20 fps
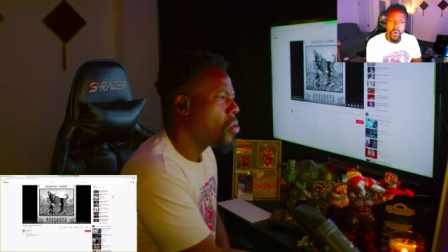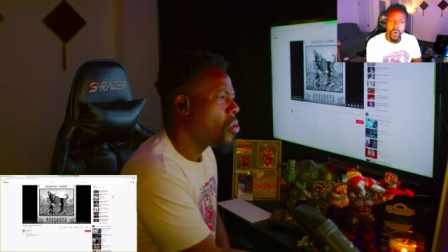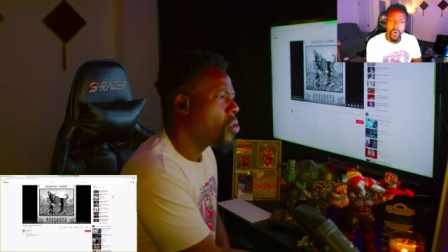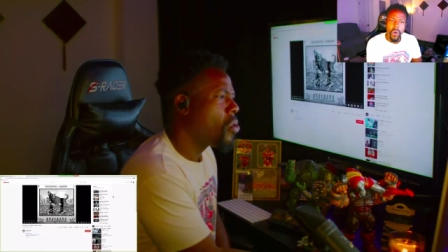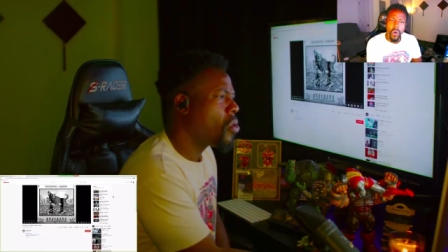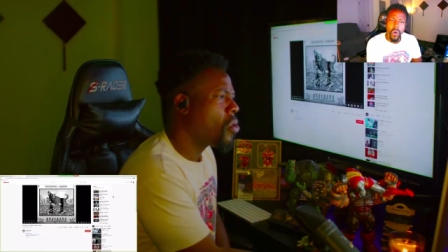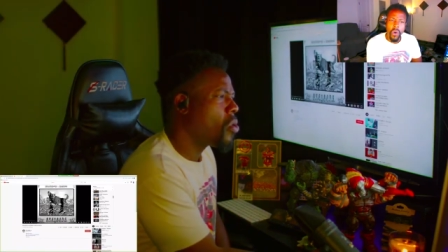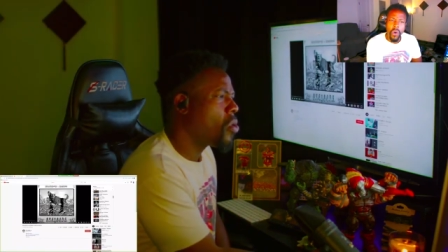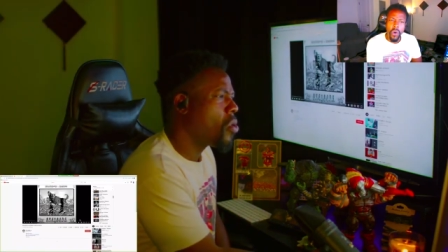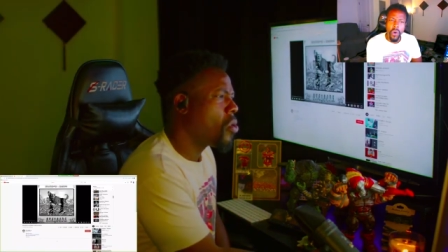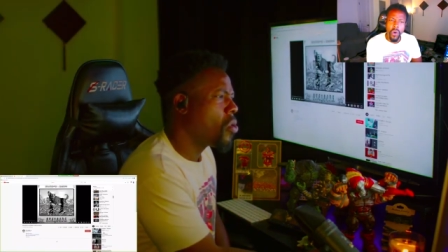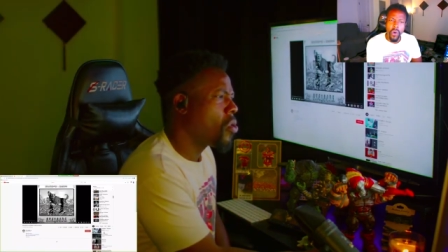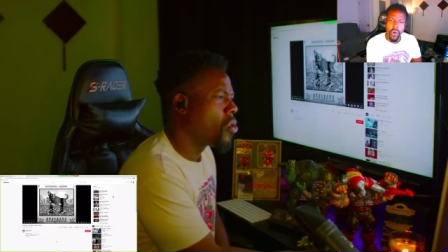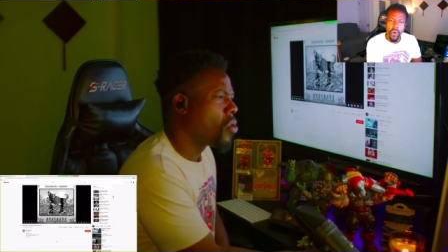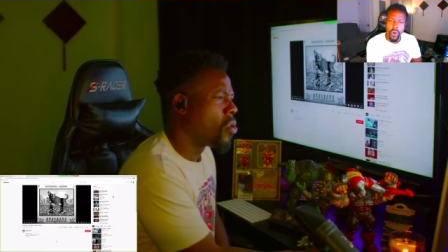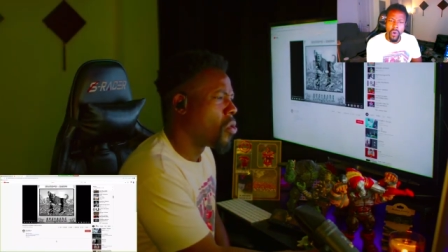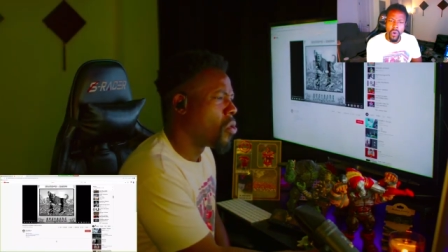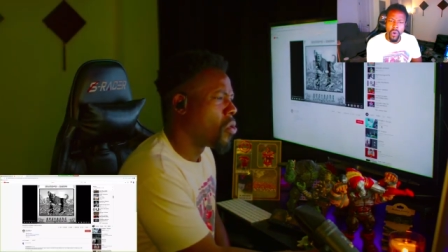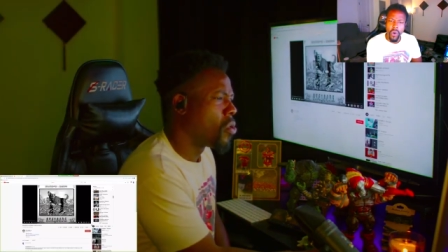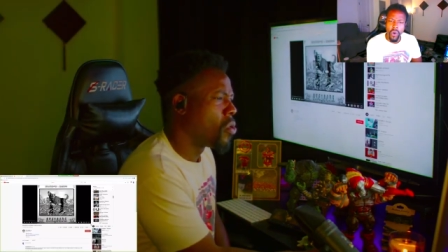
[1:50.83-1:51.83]

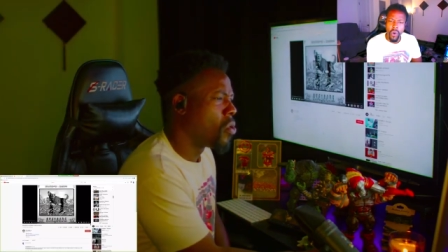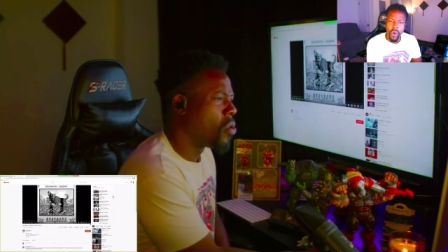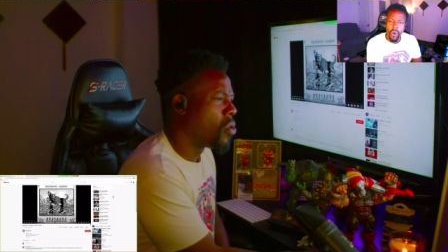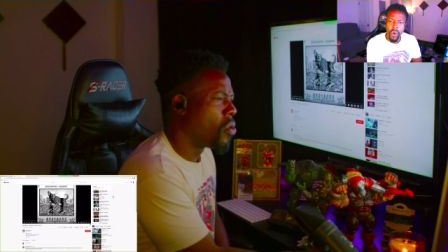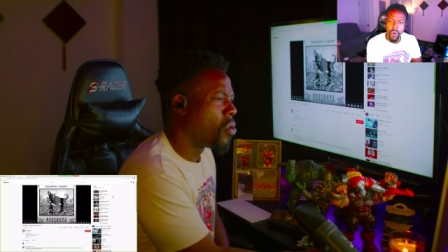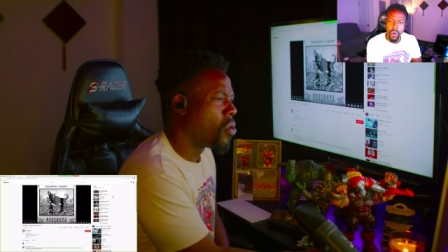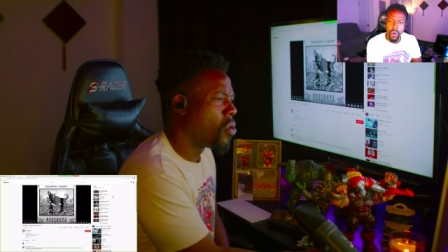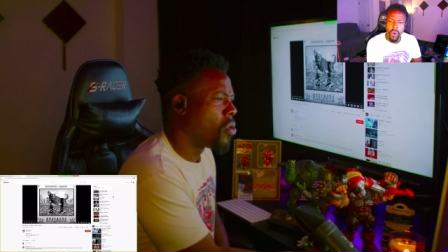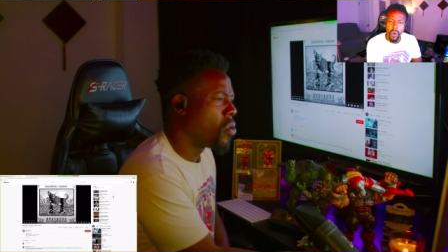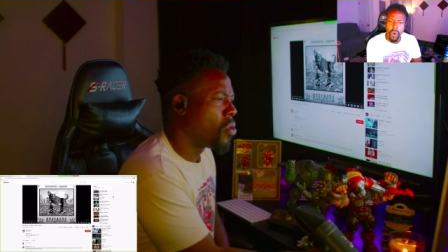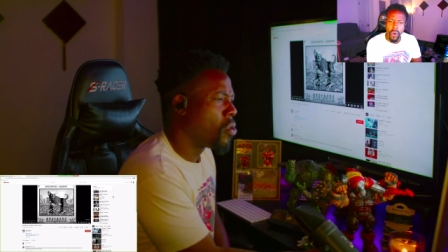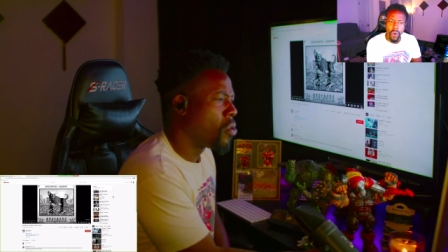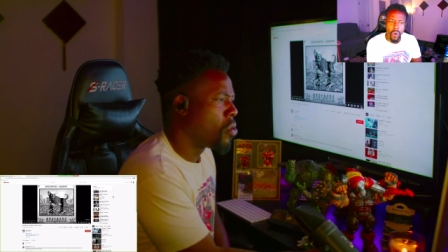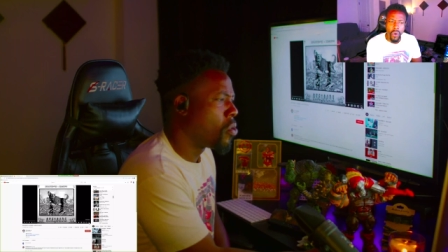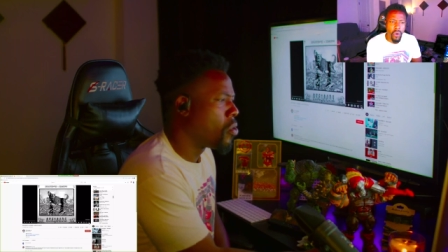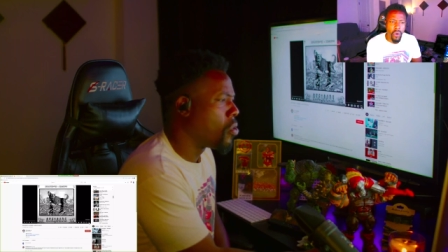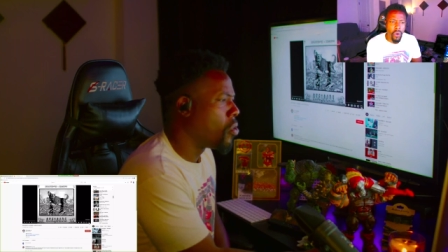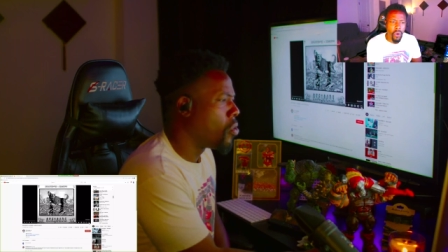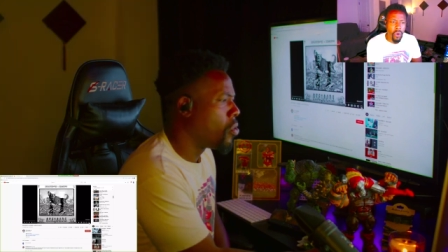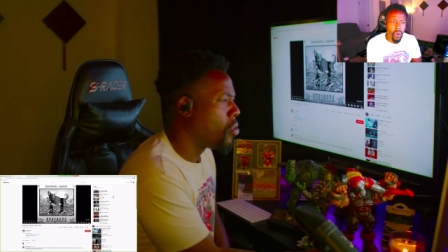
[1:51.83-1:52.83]

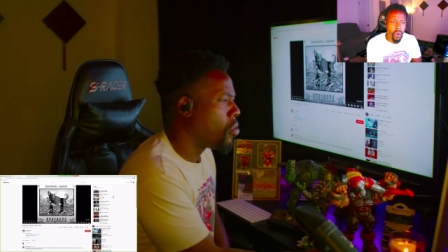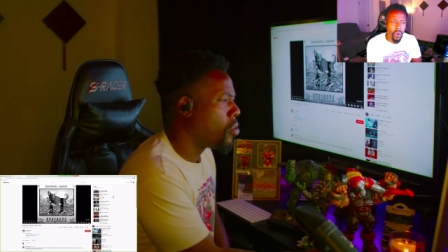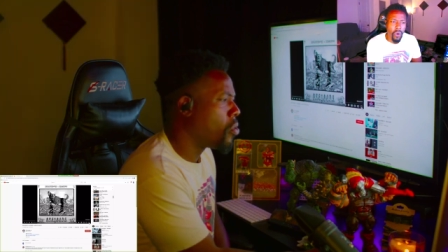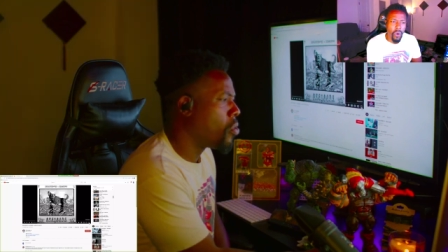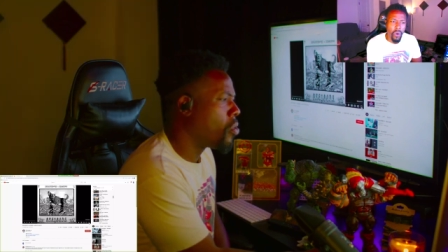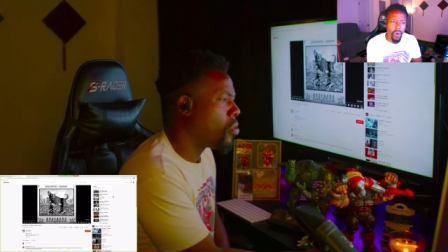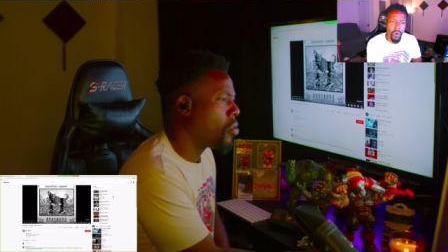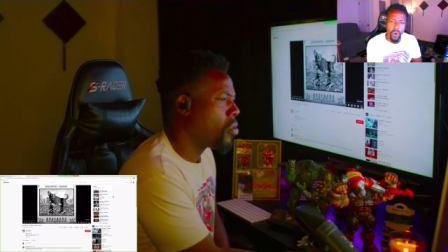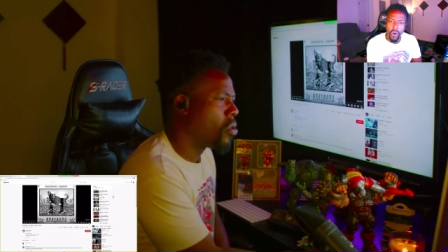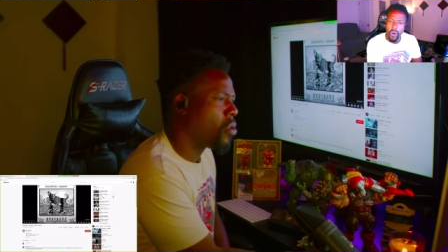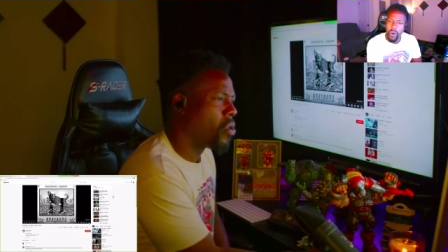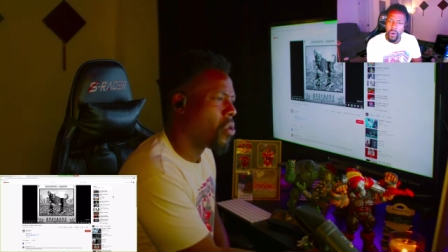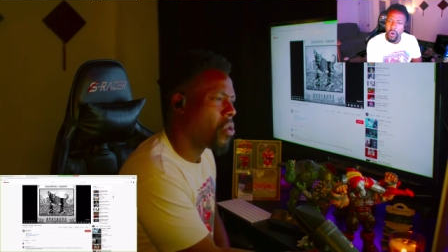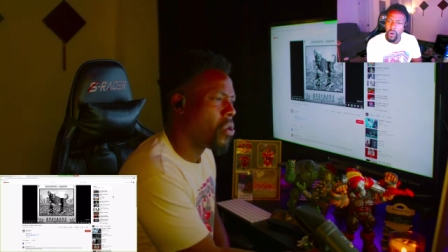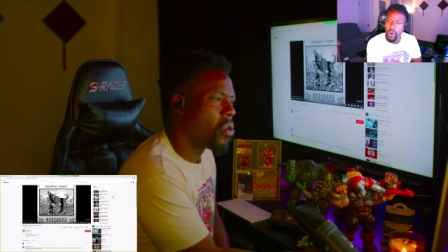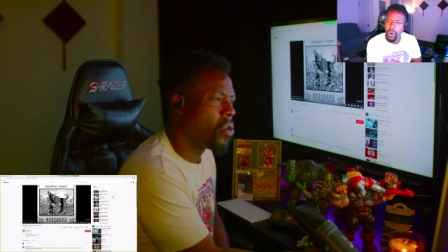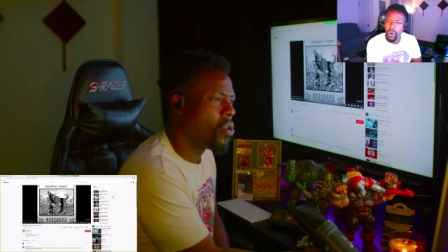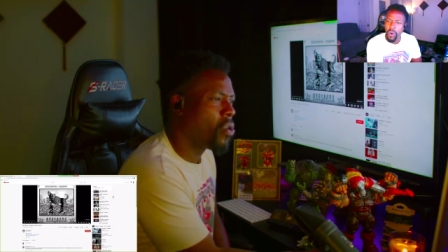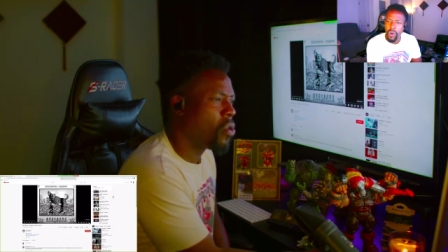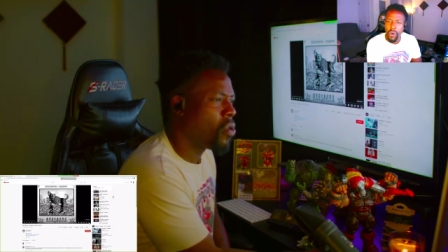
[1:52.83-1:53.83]
Ooh,
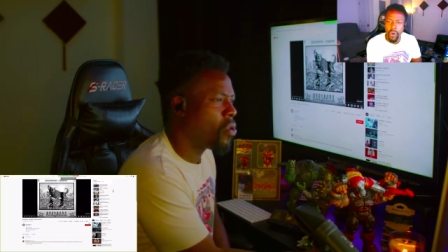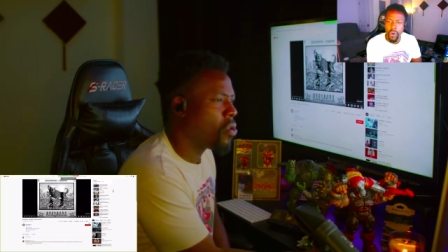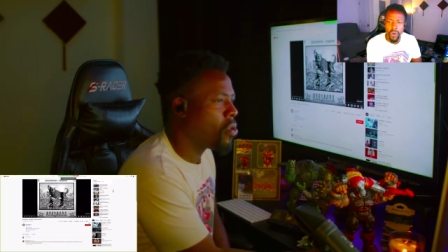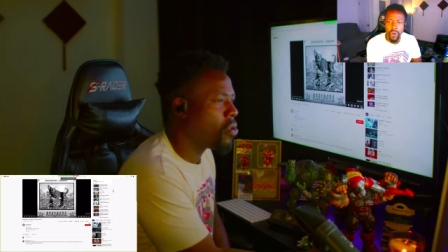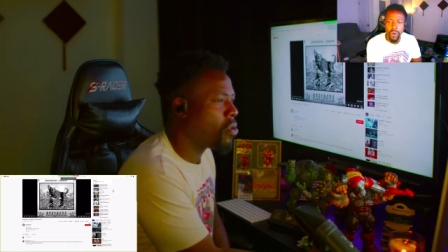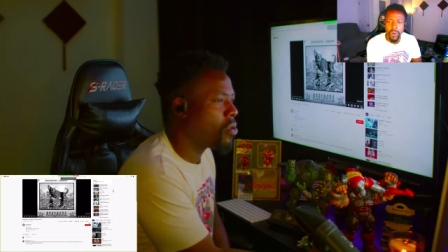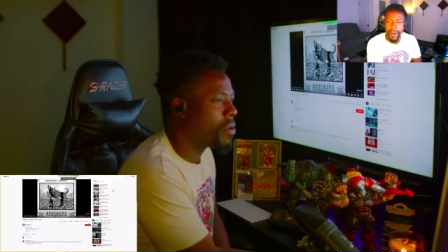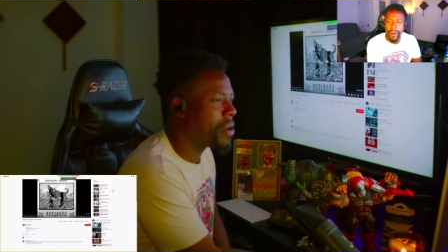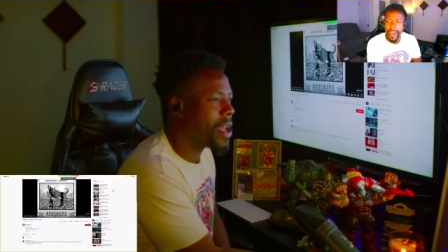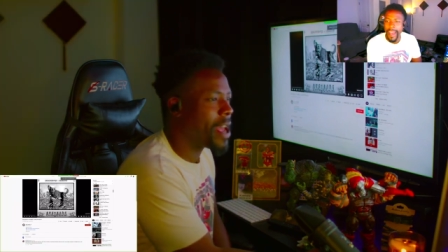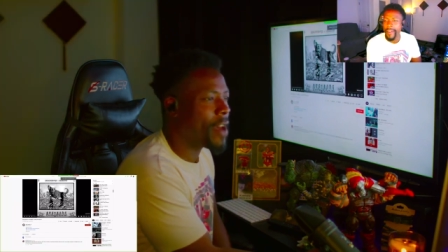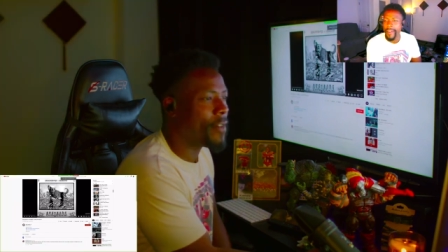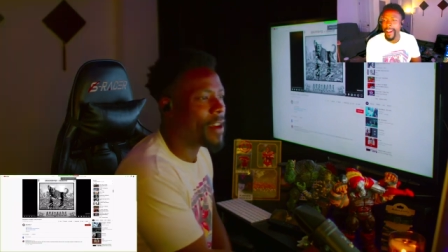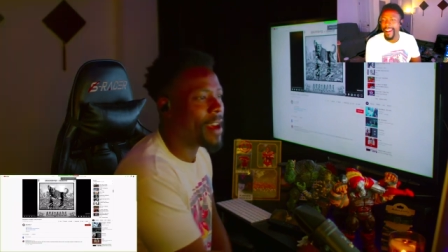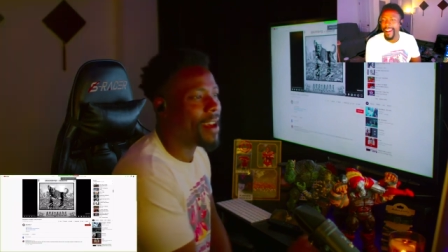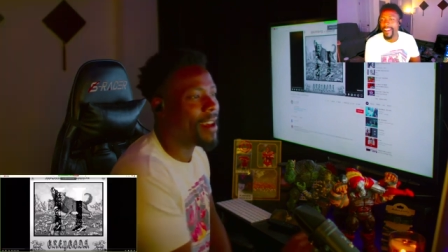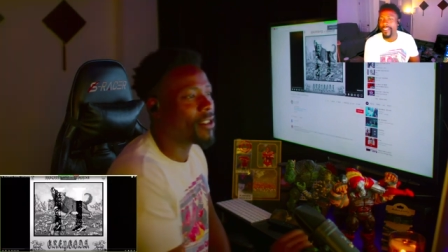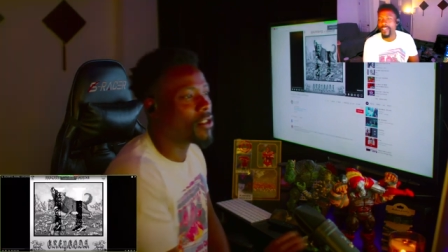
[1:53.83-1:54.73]
ooh, yeah, man.